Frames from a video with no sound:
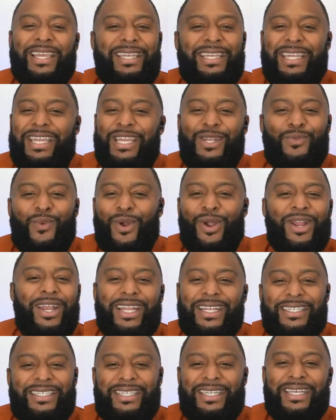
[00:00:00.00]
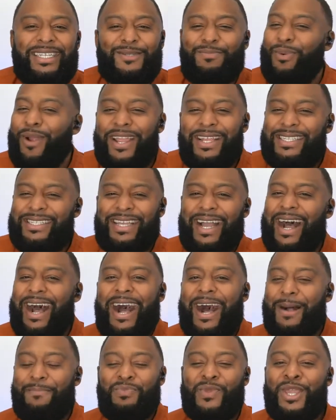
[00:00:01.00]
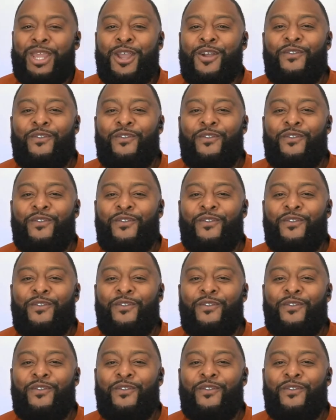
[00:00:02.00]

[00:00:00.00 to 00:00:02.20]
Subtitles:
the need where it exists, praise God